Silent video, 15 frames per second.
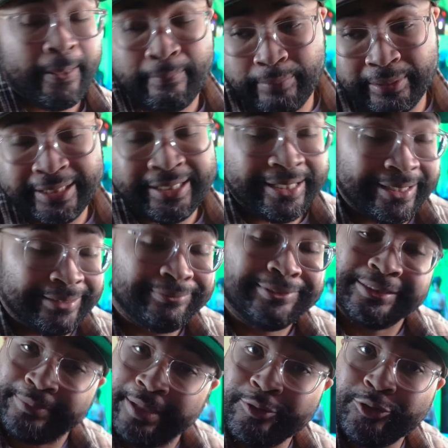But then again,
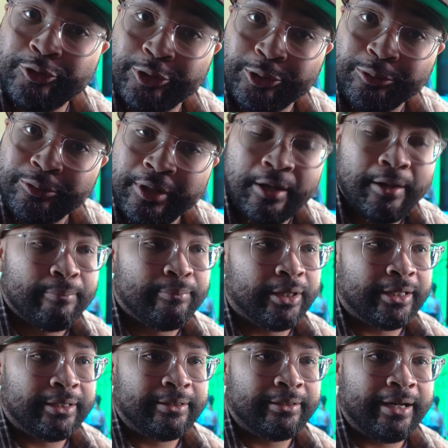sometimes you do.
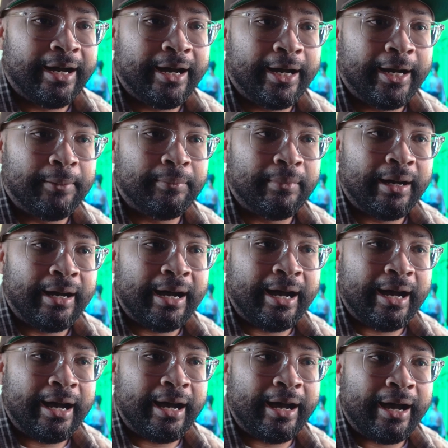But
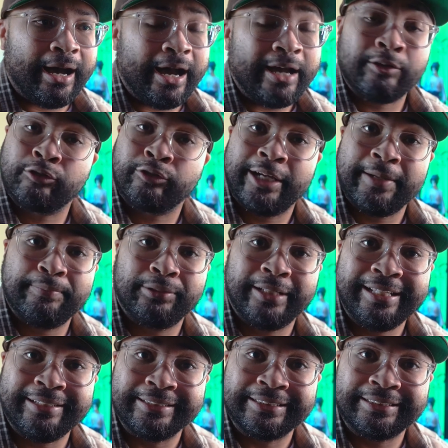I create
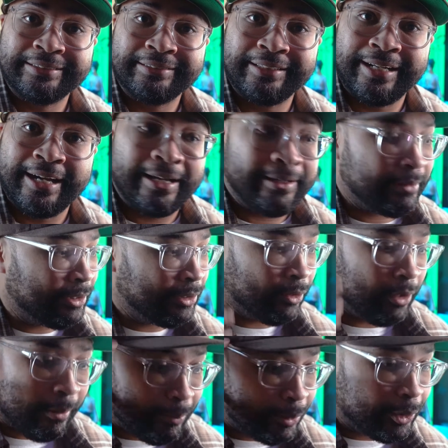playlists that
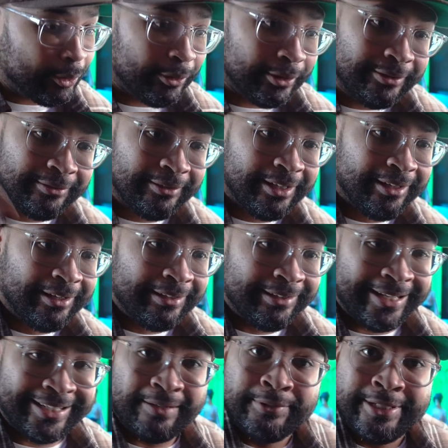I put on,
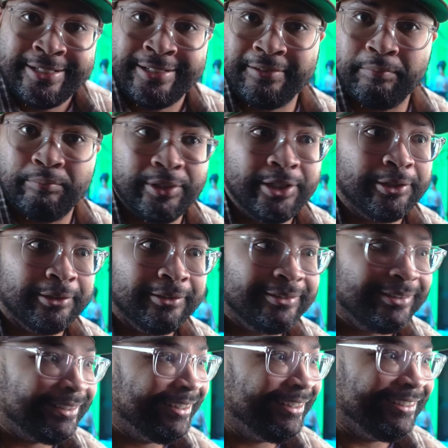like I'm Jessica
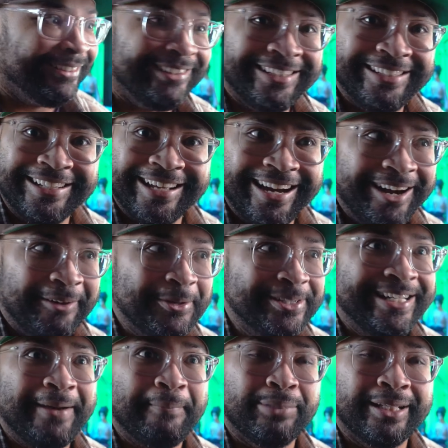Biel in what's
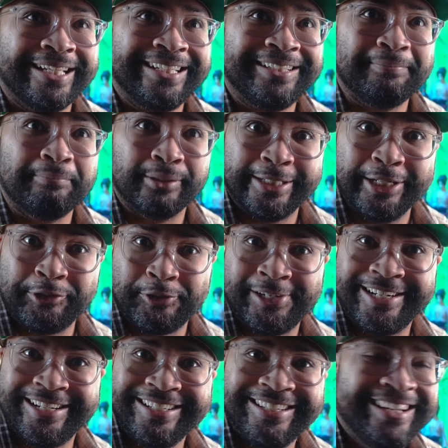that, Blade
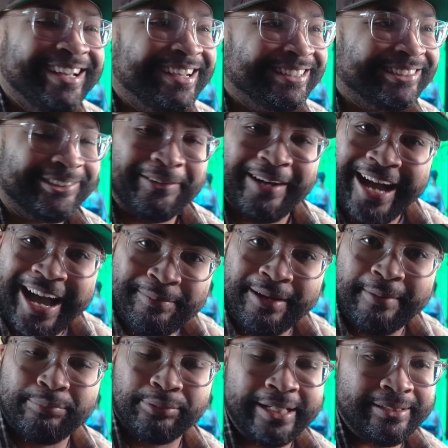Trinity. So I have
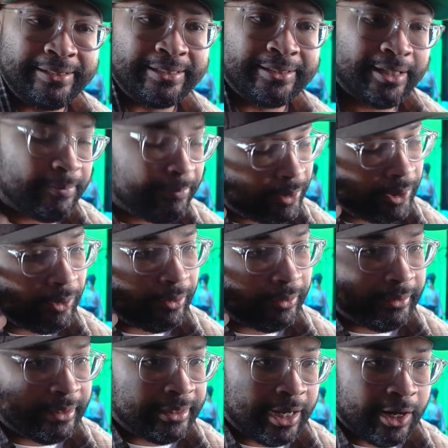my playlist that I put
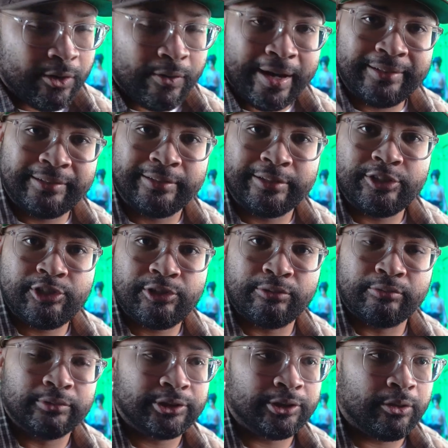on, and I go out there and
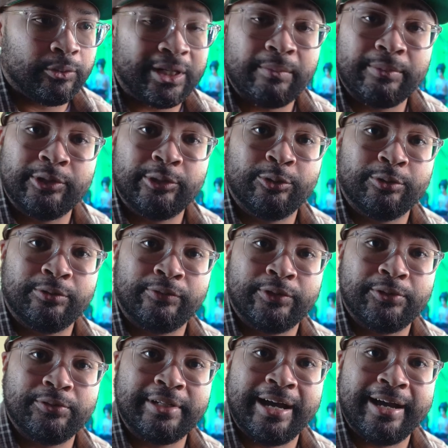shoot. So what I've been doing for
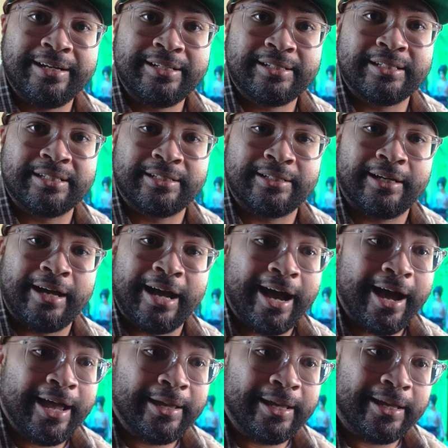you guys is that
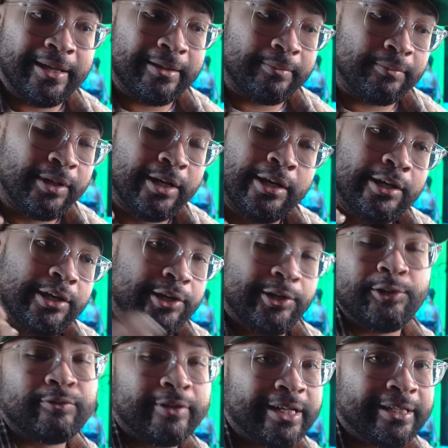I am
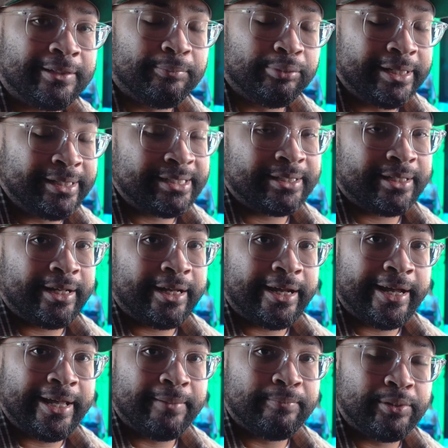curating the playlist that
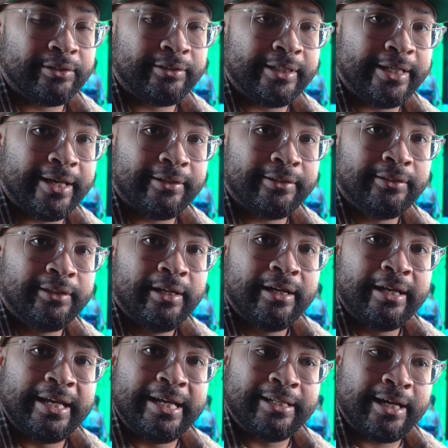I am putting together,
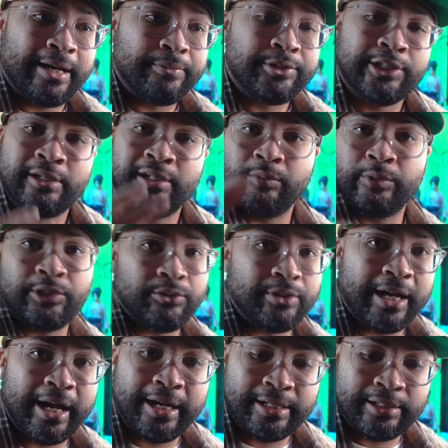and I'm sharing it with you
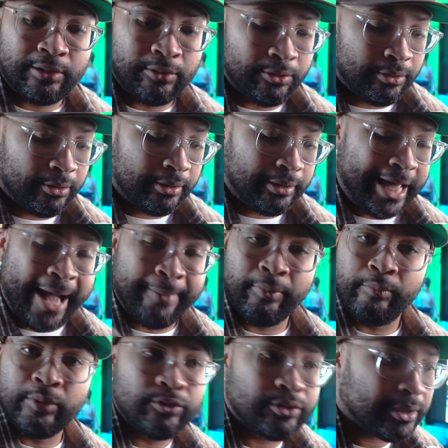guys on Apple
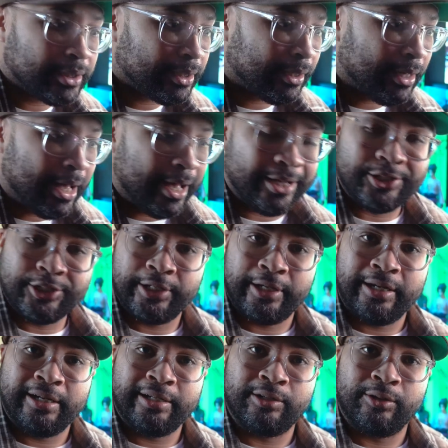Music. I
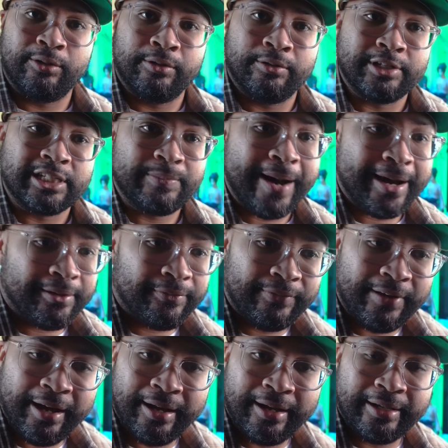share it on
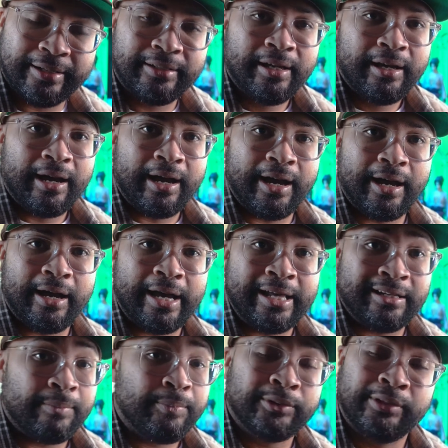Spotify,
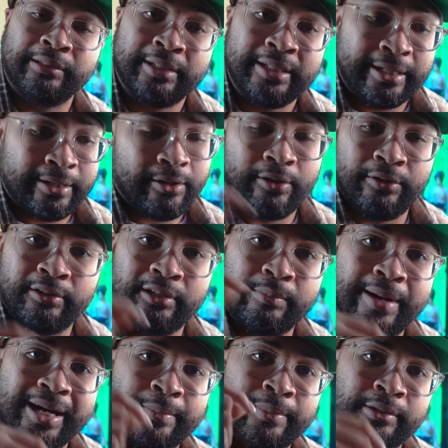and I'll put the link on the
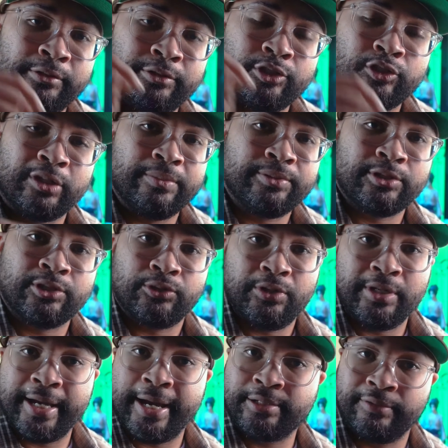bottom of the description so
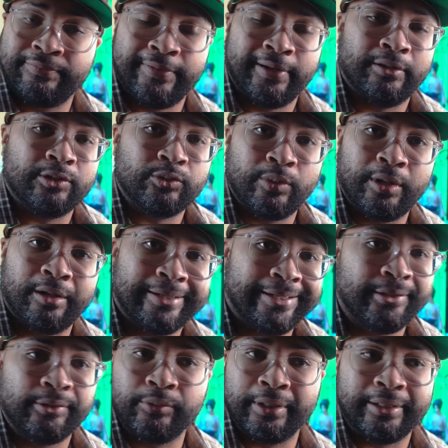you guys can follow as well.
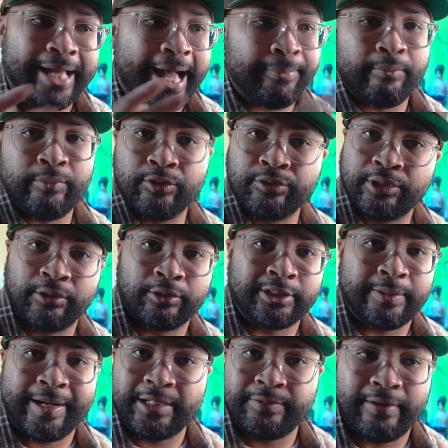Either one, Apple Music or
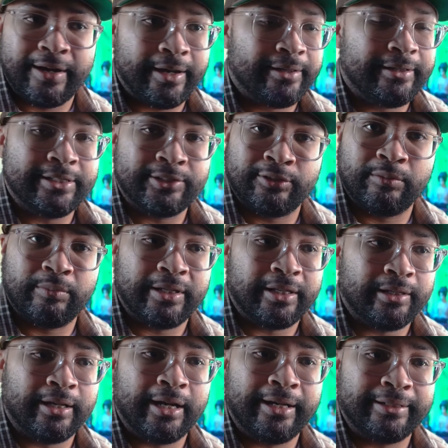Spotify, it's going to
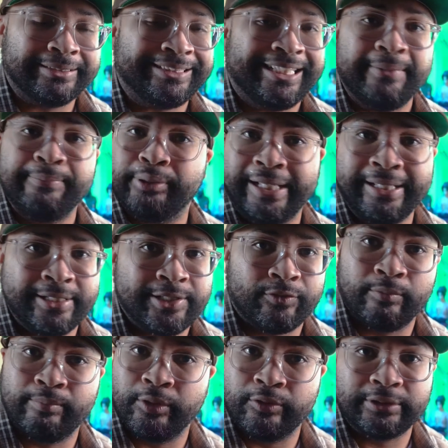be the same playlist
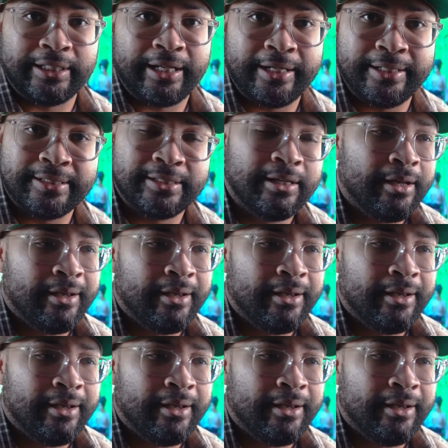for both sides.